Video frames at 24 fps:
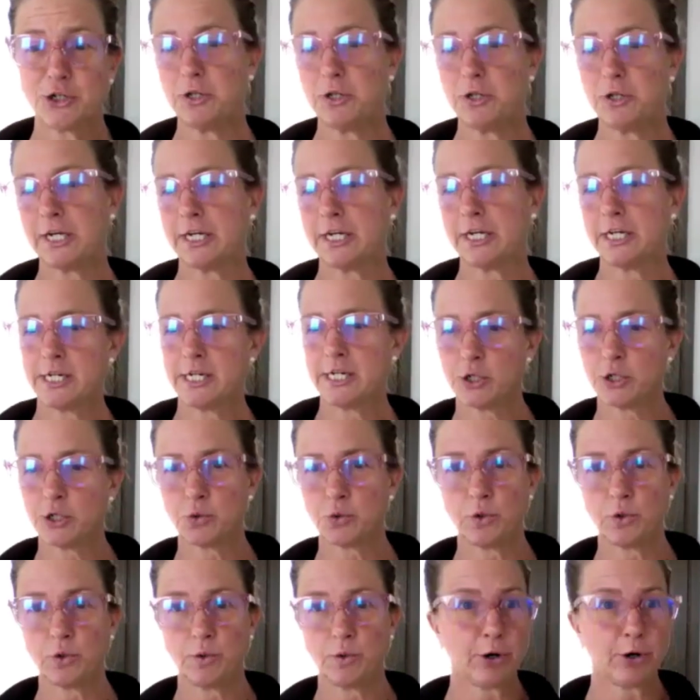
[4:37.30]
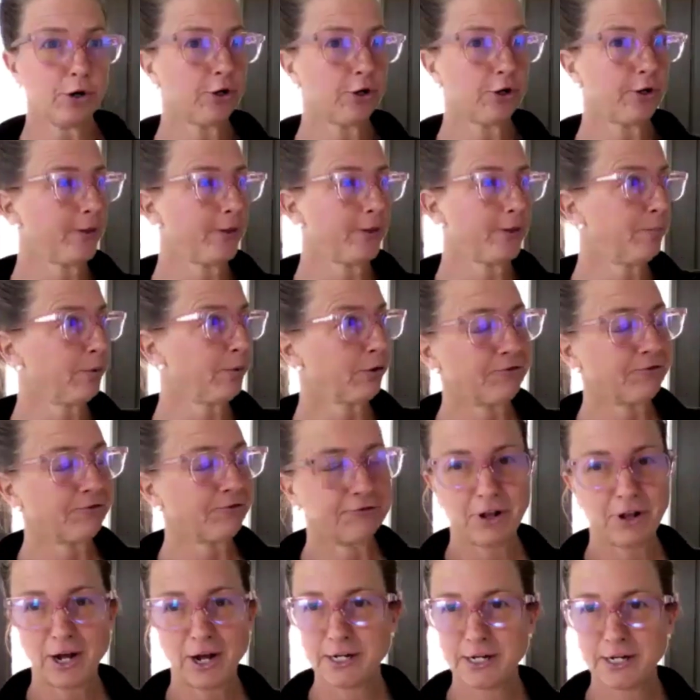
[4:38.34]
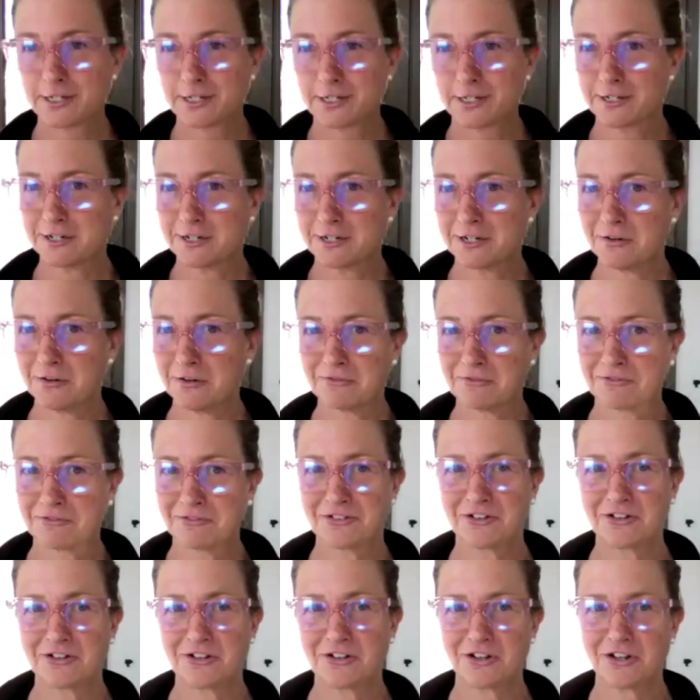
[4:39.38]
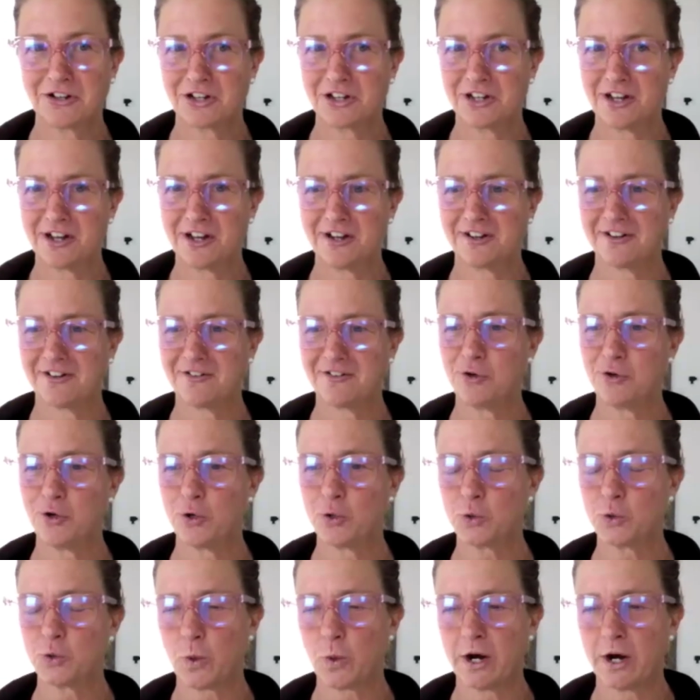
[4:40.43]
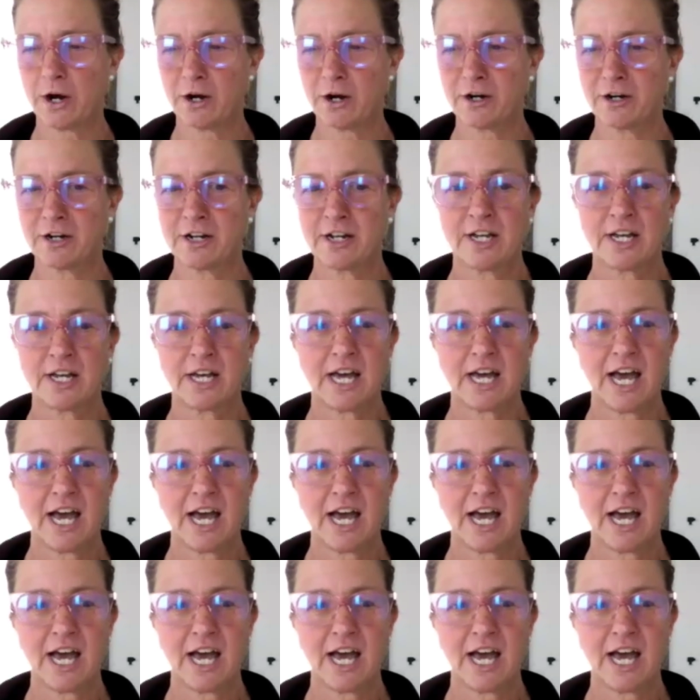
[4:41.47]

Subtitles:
So they can attach to a bird and the bird flies, who knows where.